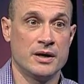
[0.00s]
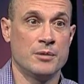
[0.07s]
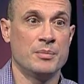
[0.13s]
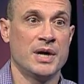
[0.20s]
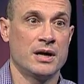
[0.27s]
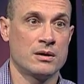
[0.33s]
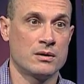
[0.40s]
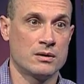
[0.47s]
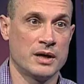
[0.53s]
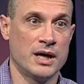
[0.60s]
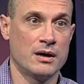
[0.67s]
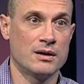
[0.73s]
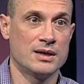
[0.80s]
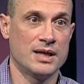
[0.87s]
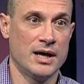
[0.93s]
uh, medical
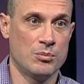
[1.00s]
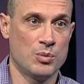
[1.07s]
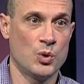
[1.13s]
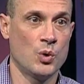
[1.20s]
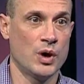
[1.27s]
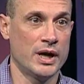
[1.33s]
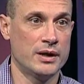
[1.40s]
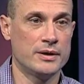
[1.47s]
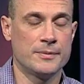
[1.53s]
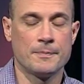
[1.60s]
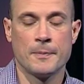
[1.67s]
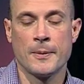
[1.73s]
care at that point.